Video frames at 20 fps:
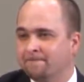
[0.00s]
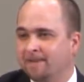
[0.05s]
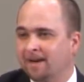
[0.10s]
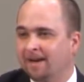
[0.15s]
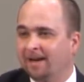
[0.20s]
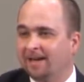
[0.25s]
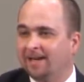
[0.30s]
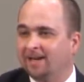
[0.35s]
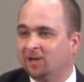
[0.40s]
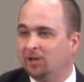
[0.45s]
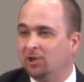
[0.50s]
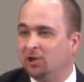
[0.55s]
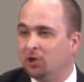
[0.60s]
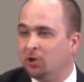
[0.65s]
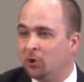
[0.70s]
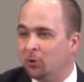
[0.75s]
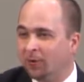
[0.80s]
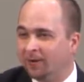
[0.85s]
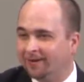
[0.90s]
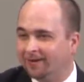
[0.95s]
like
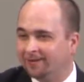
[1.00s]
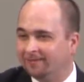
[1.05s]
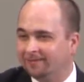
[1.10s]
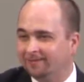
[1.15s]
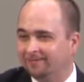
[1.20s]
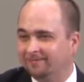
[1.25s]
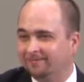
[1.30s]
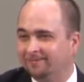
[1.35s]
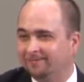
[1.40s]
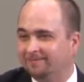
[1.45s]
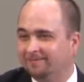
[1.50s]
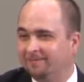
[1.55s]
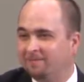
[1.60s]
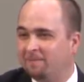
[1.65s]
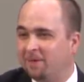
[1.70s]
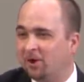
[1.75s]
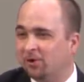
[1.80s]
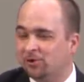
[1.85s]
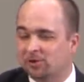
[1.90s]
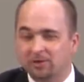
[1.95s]
you.
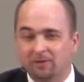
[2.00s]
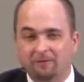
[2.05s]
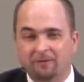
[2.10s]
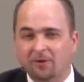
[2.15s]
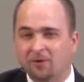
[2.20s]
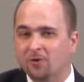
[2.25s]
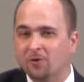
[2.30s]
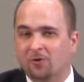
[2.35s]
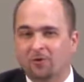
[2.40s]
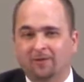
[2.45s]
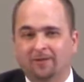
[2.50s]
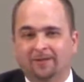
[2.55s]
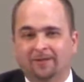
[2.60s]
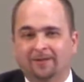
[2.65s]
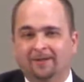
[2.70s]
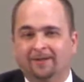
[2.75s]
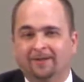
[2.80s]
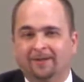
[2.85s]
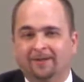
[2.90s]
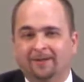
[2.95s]
Most of you
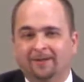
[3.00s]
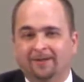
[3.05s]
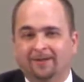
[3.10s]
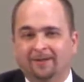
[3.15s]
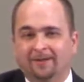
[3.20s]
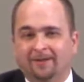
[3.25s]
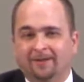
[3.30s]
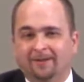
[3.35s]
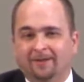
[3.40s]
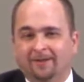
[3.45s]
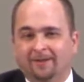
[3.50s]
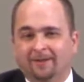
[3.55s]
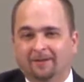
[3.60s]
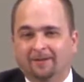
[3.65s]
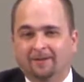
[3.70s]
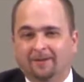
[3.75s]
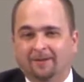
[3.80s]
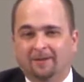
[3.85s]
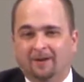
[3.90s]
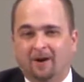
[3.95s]

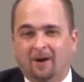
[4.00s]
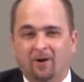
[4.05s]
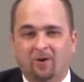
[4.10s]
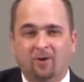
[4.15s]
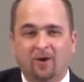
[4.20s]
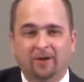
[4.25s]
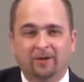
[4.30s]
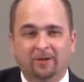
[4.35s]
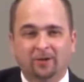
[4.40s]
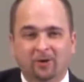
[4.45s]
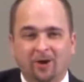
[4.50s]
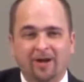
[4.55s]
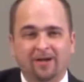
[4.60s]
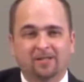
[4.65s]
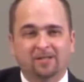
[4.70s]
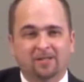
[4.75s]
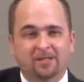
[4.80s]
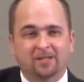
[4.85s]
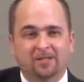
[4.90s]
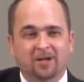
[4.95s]
are on
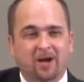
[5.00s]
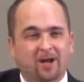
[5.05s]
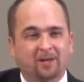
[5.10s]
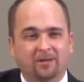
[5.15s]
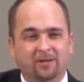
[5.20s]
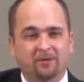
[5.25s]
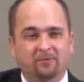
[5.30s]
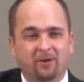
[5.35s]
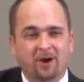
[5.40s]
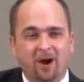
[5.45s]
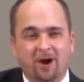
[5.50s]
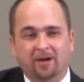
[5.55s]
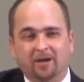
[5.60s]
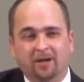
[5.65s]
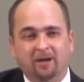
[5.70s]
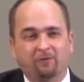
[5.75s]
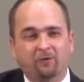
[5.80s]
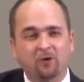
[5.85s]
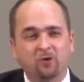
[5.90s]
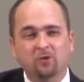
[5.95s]
Christ the solid rock.
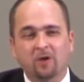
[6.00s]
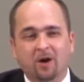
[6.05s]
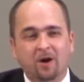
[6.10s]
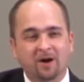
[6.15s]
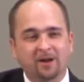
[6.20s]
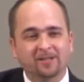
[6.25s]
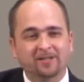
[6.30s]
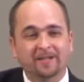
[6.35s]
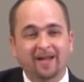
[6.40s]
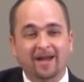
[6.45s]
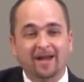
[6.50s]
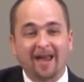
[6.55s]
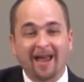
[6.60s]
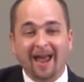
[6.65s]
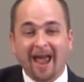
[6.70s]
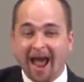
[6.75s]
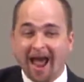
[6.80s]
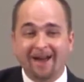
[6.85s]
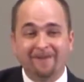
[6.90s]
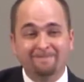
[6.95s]
If you are, say,
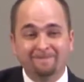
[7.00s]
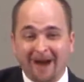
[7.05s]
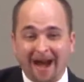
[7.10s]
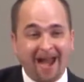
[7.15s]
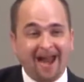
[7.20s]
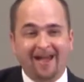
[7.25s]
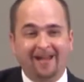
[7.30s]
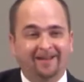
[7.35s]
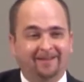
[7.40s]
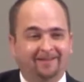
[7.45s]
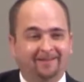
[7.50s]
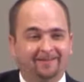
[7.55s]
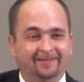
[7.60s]
Amen. Amen.